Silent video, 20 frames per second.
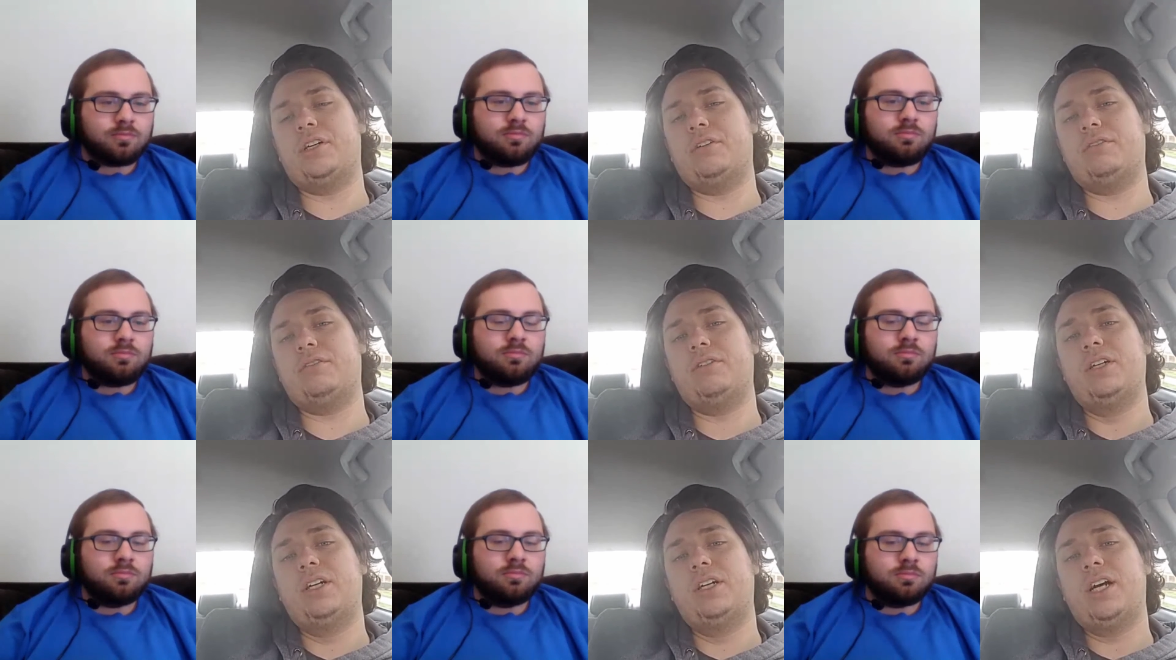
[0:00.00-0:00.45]

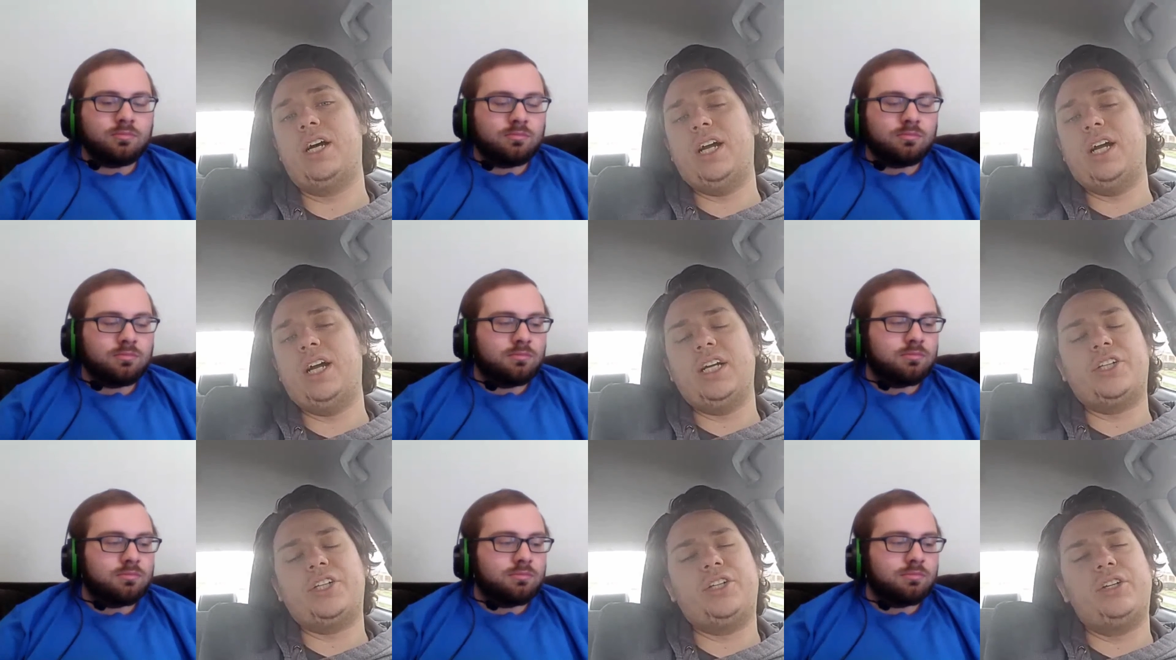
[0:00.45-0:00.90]
Speaker 1: So
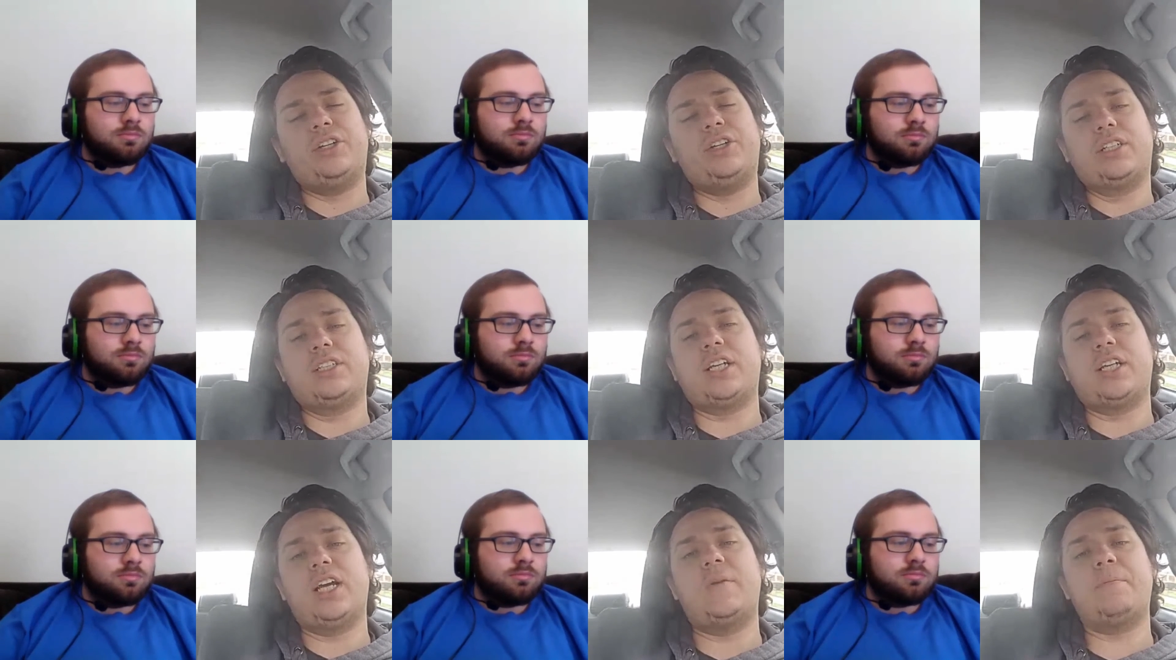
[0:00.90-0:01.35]
I
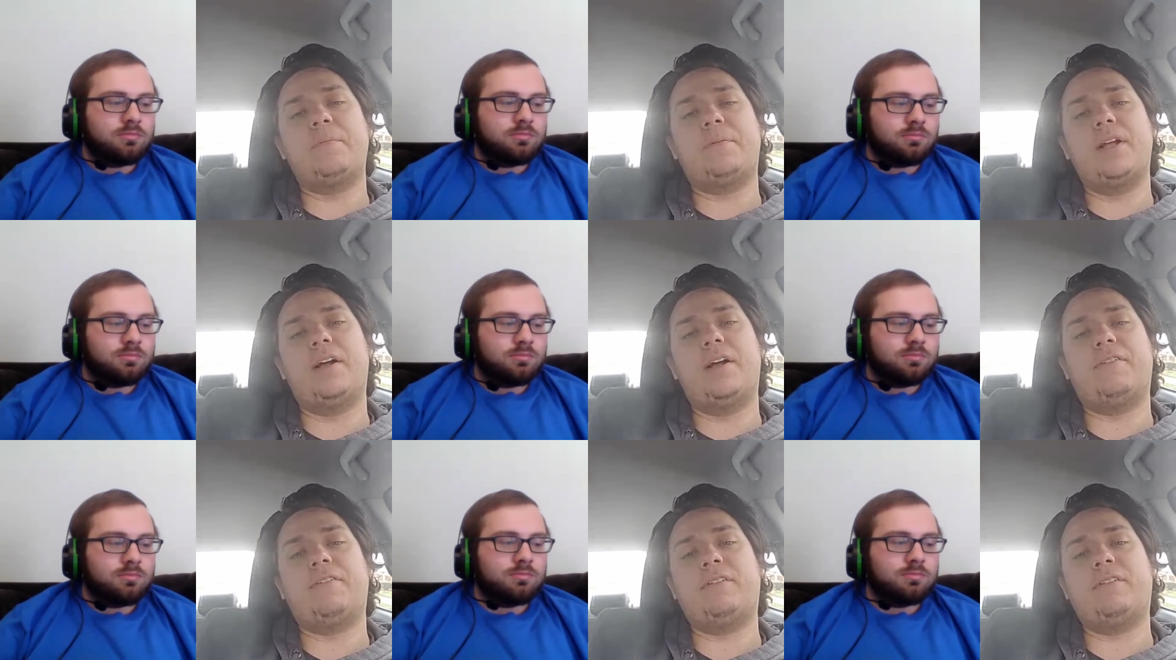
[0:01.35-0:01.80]
guess you could
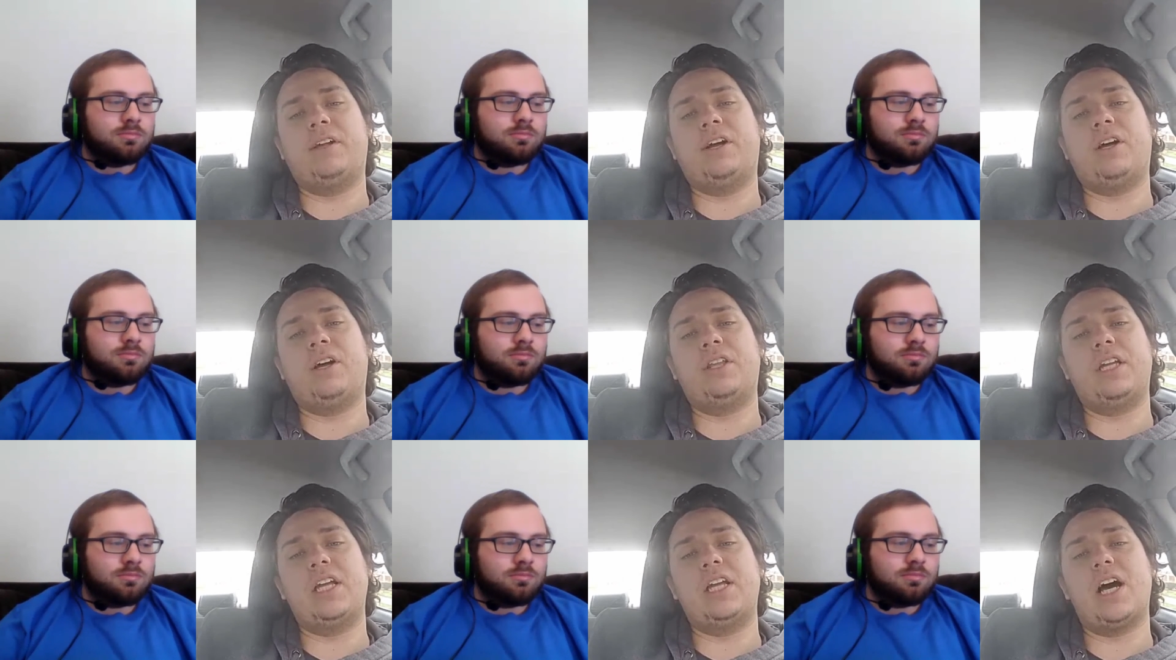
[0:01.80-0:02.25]
say I'm
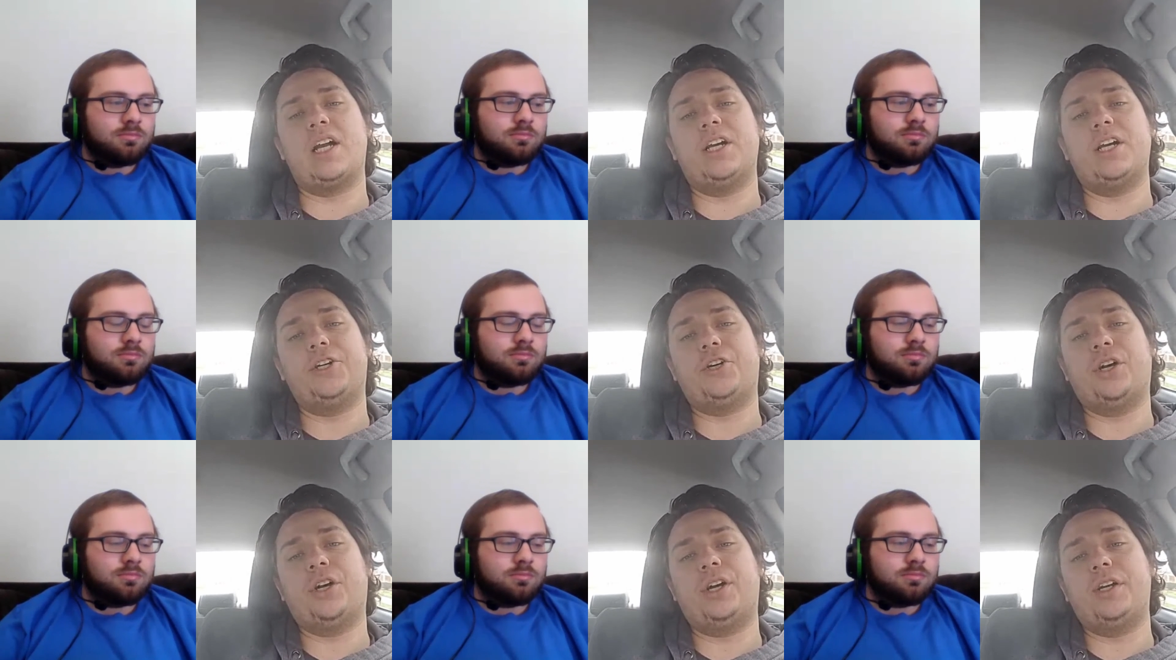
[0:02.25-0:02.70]
definitely on
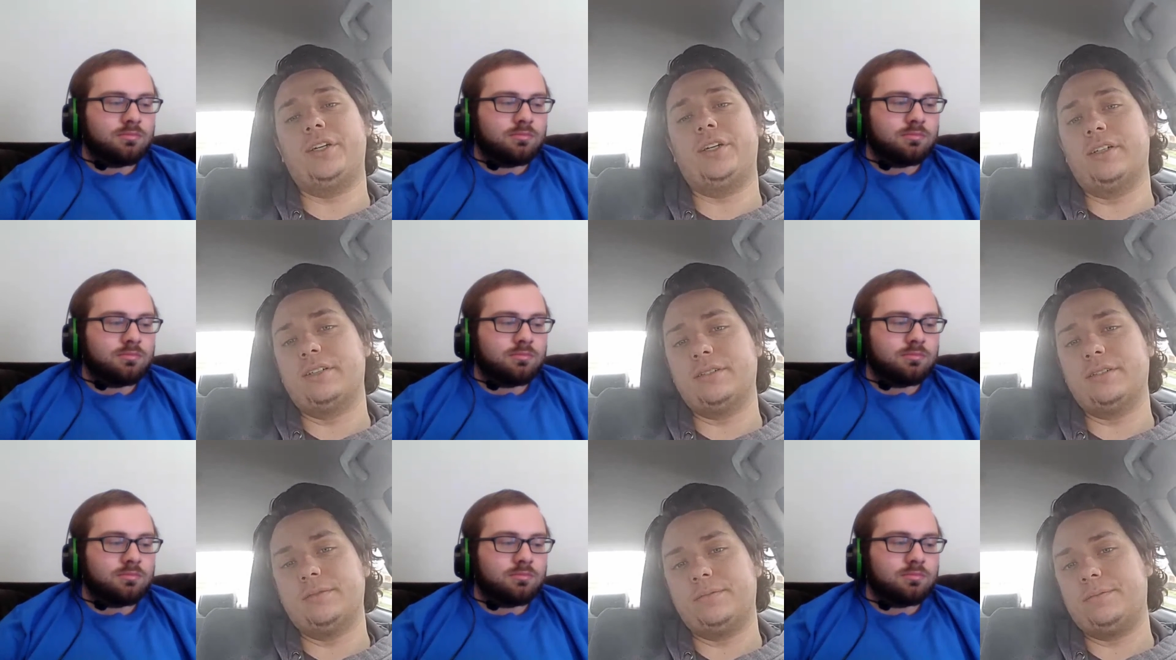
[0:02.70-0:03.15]
the Yonny
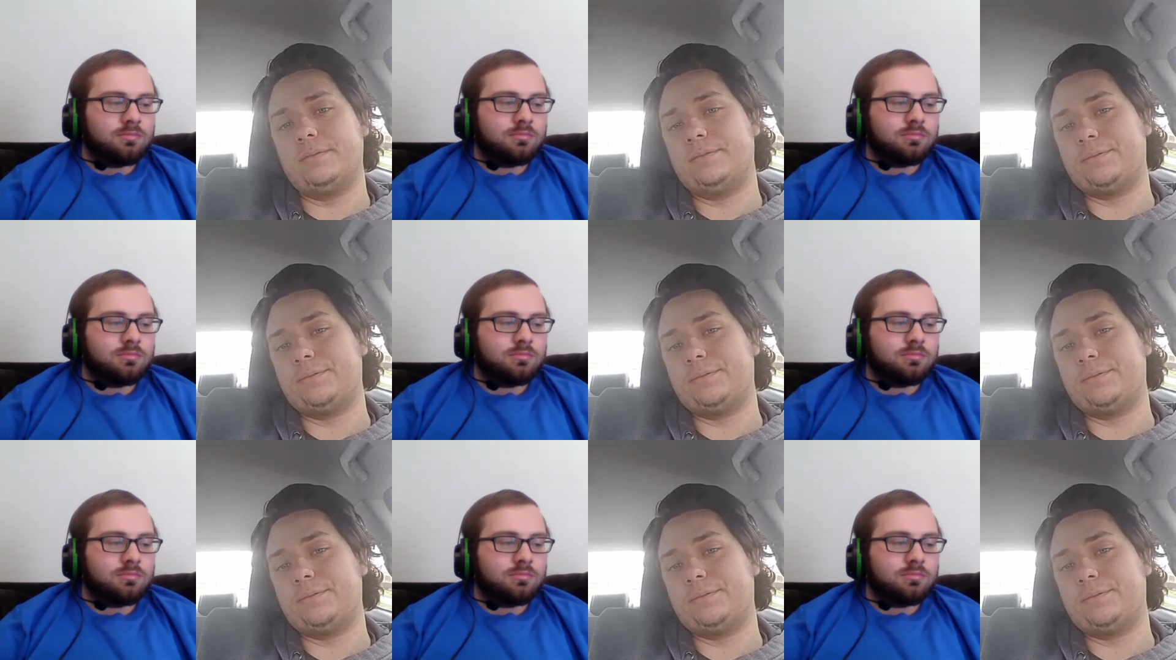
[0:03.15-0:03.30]
train.